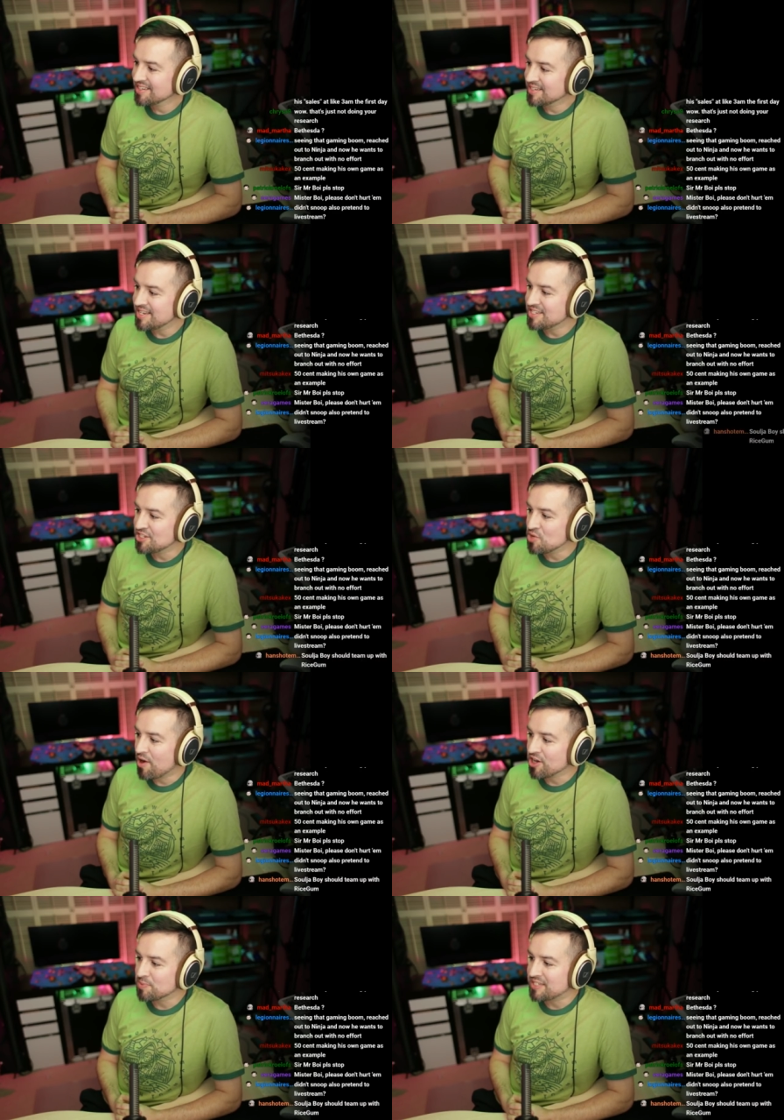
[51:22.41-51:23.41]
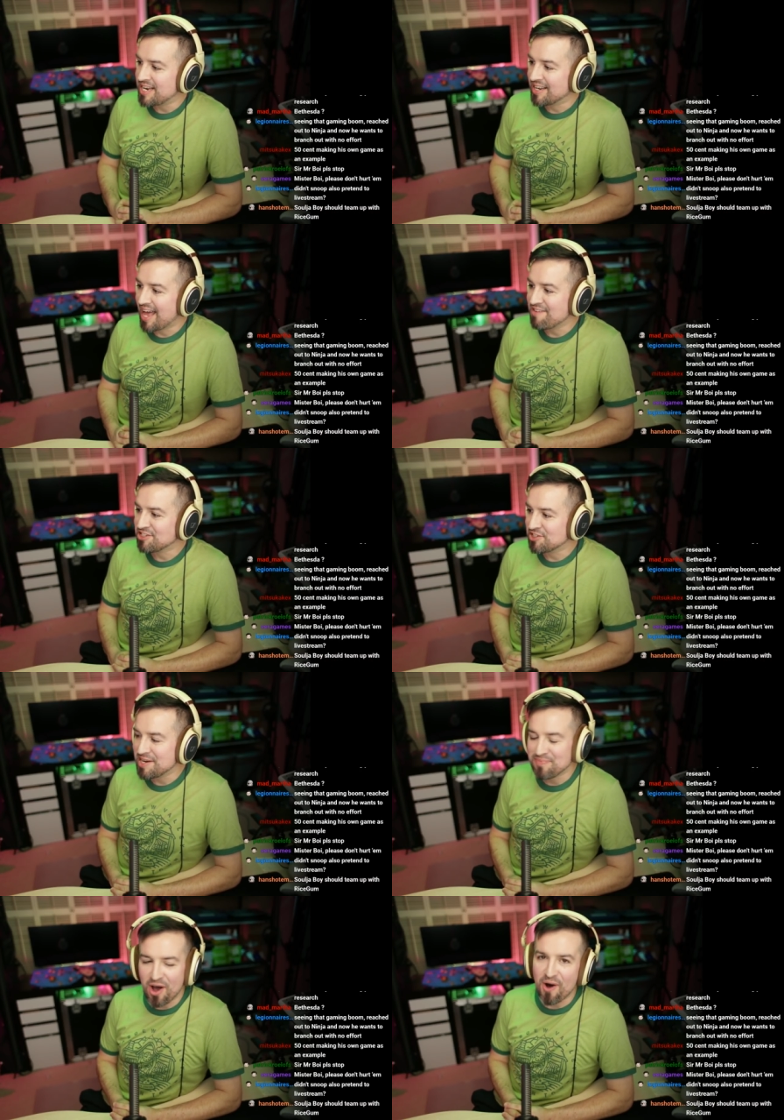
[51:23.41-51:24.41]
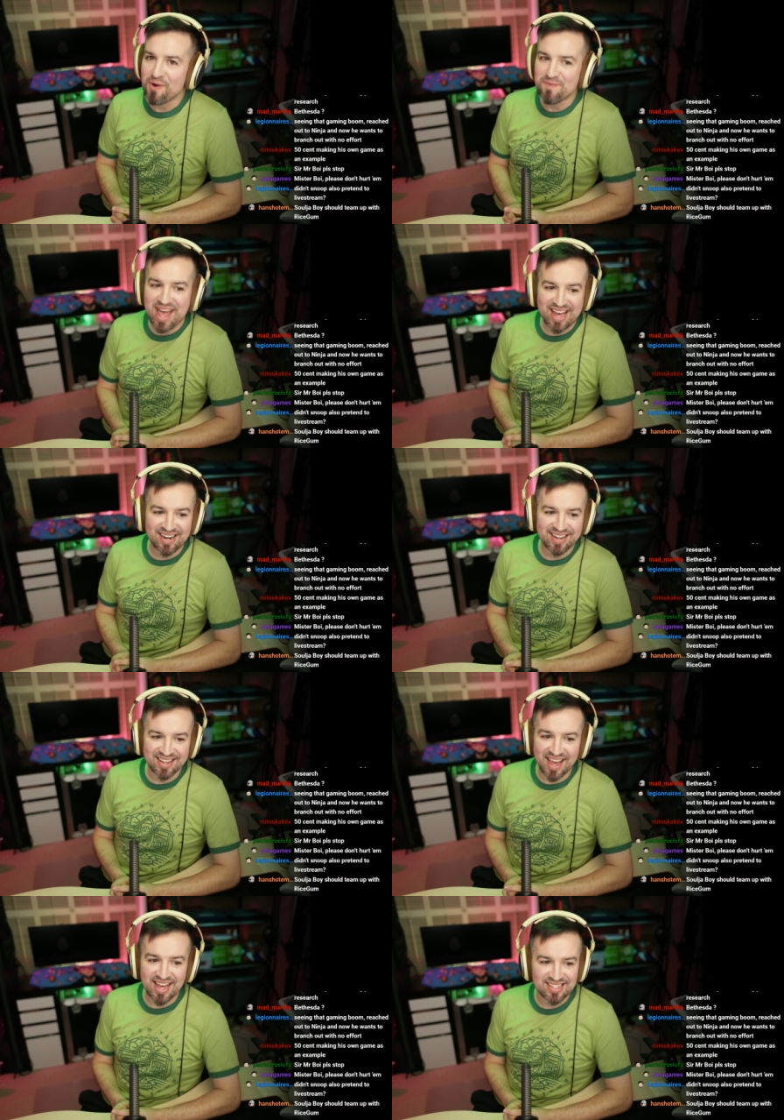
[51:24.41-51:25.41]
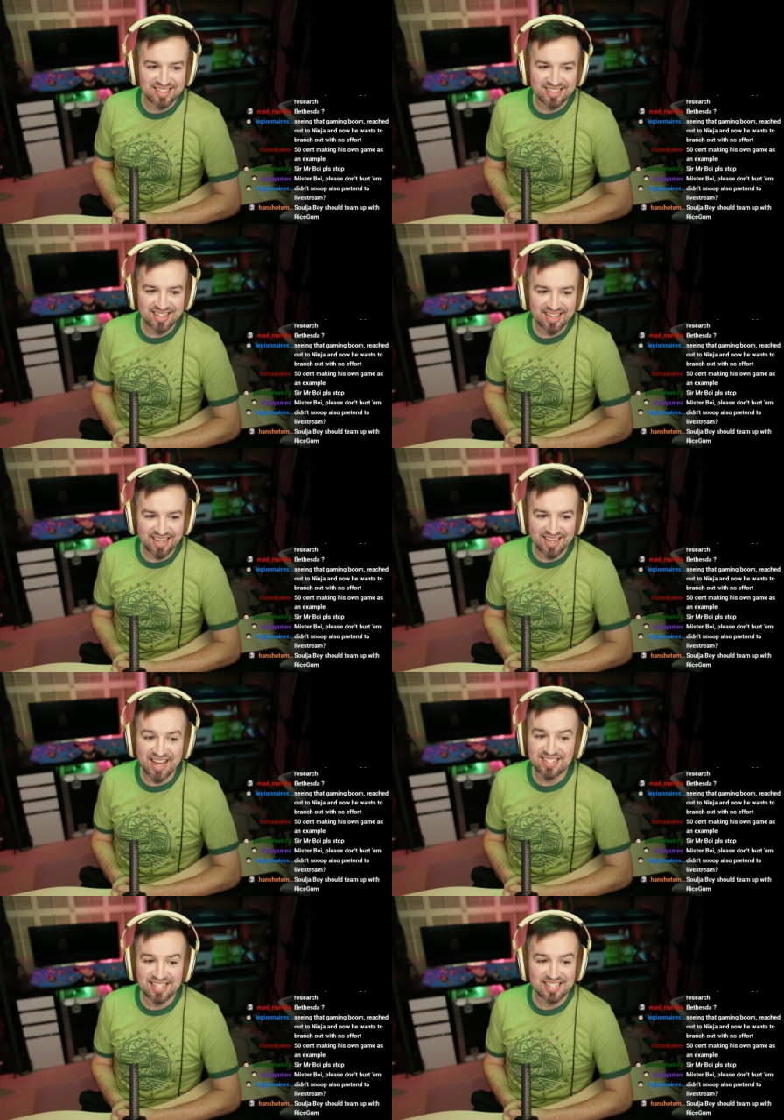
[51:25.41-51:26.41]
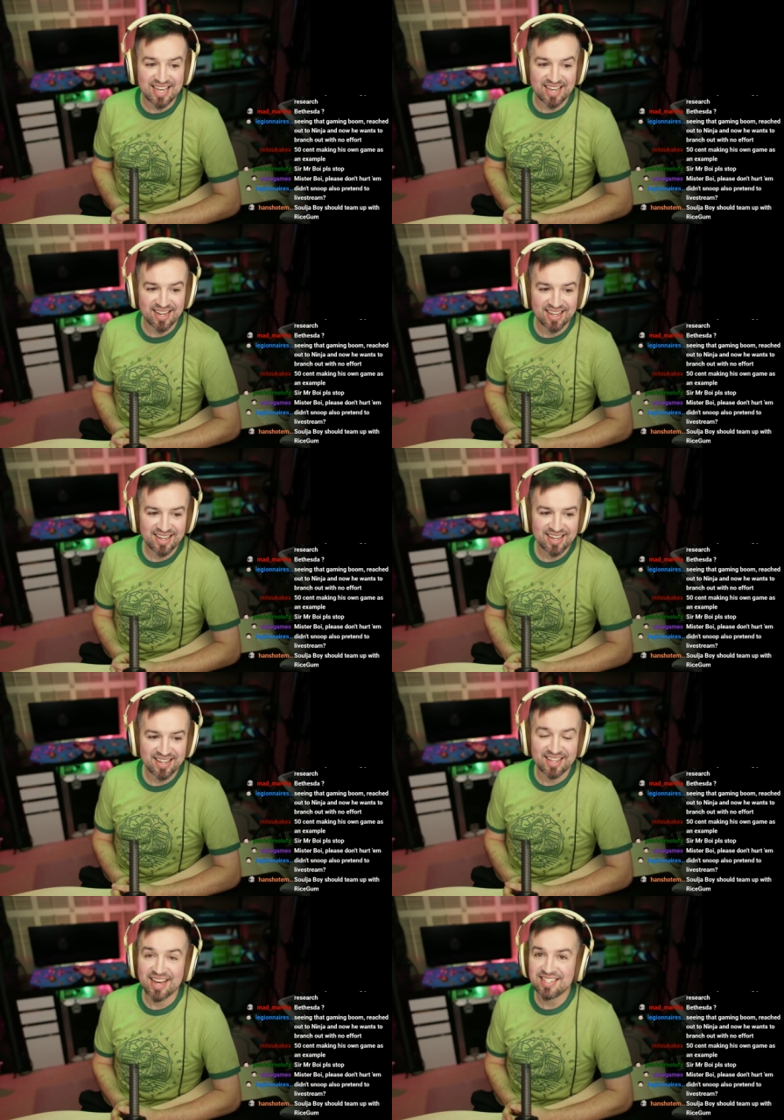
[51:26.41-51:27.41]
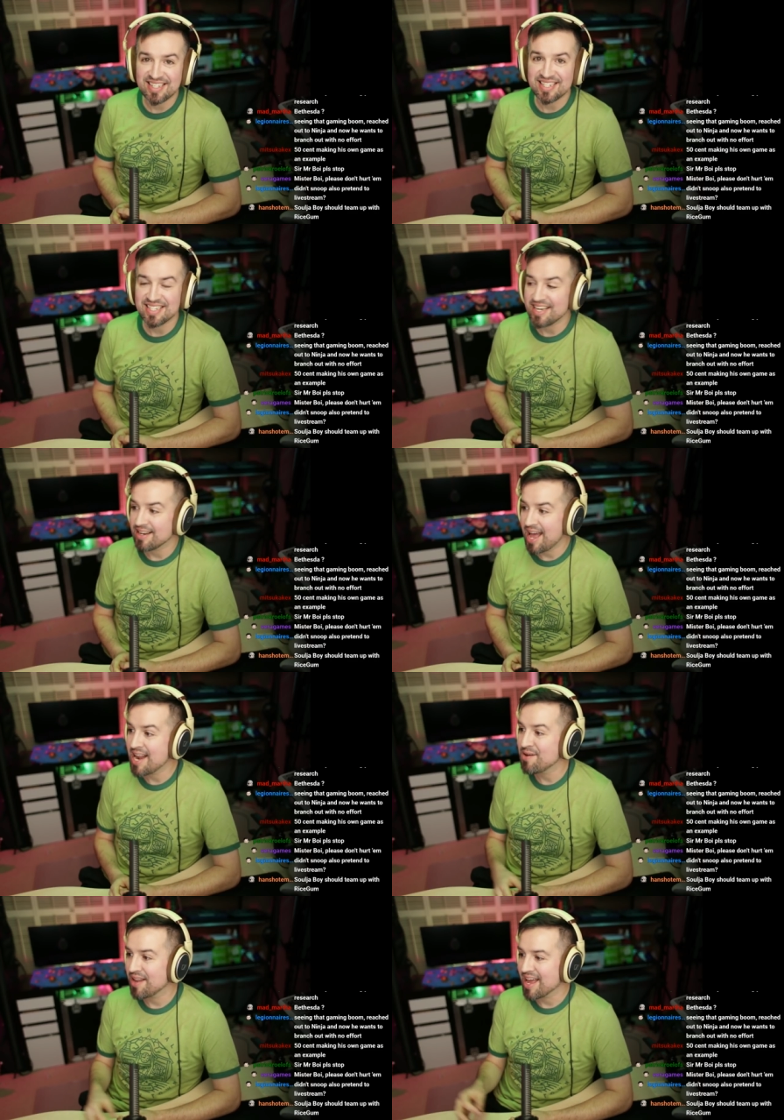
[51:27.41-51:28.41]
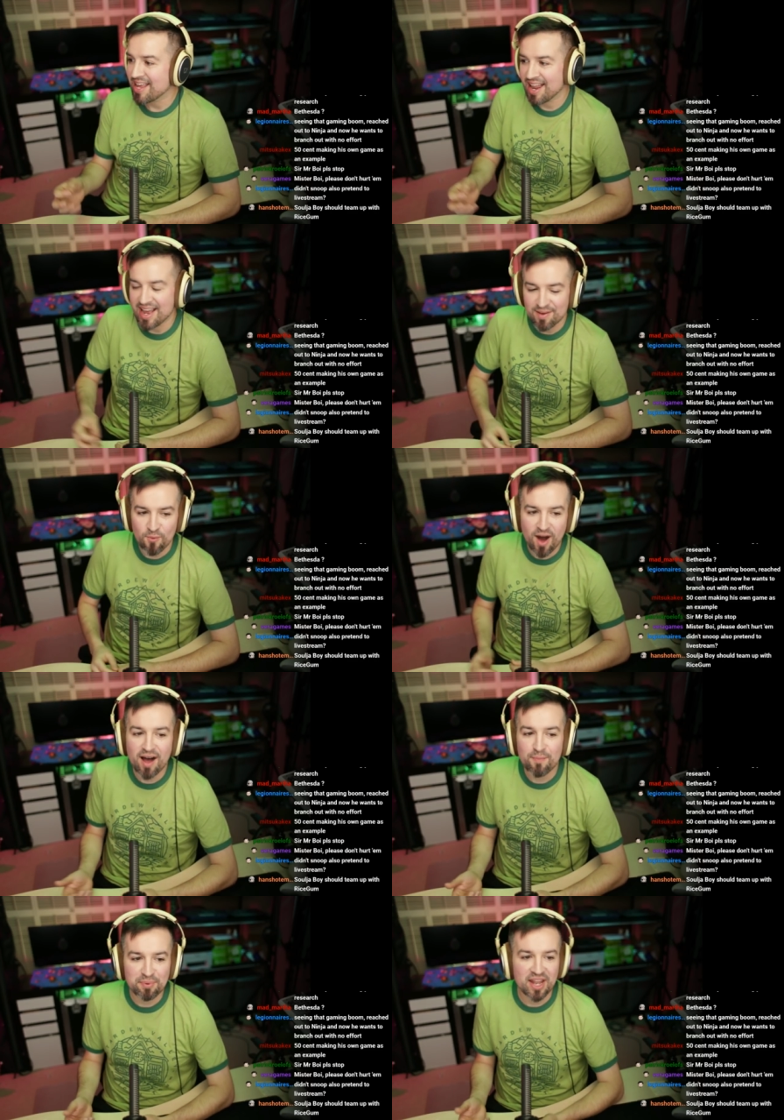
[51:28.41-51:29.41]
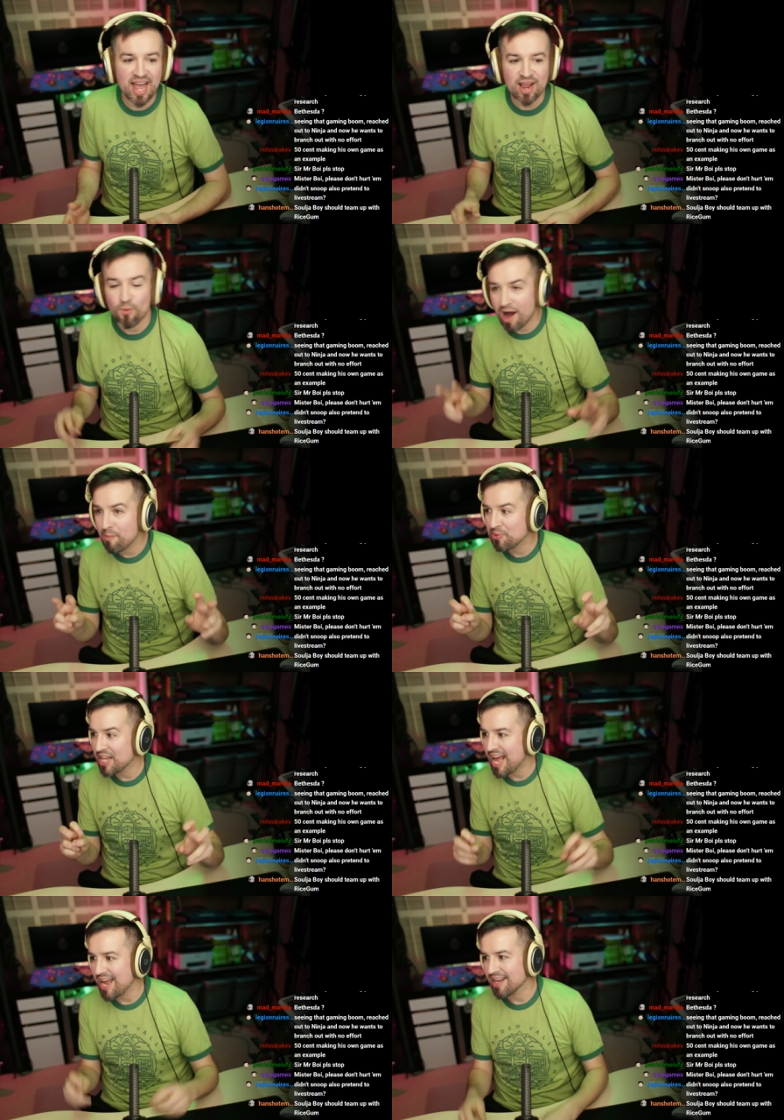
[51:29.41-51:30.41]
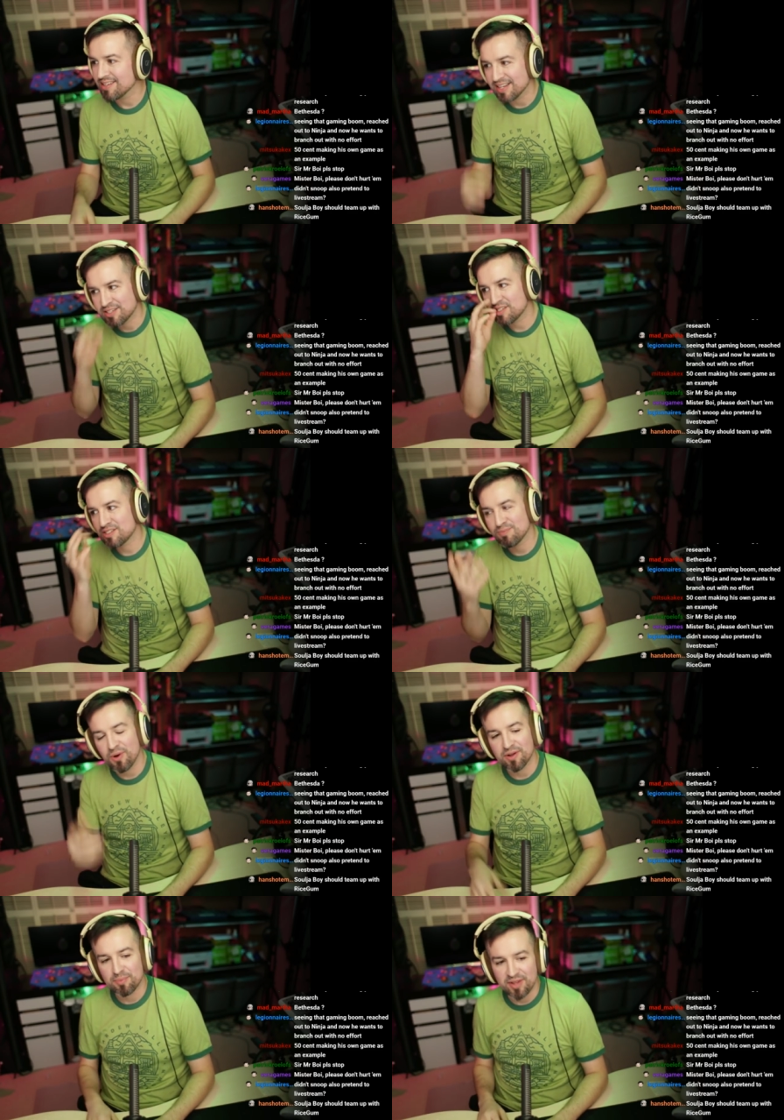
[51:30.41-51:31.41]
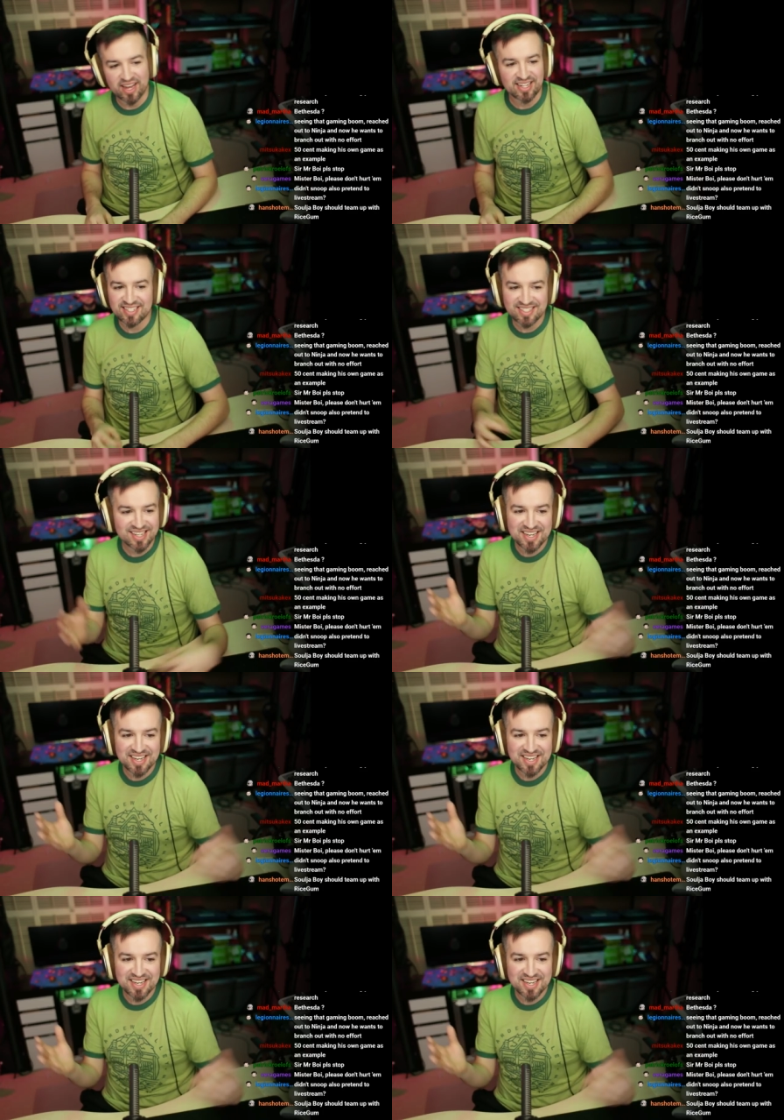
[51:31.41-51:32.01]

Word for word: Did Snoop also pretend to live stream? Oh man, yes. Yes, he did. Yes, he did. And he like while playing, like smoking a blunt, like just,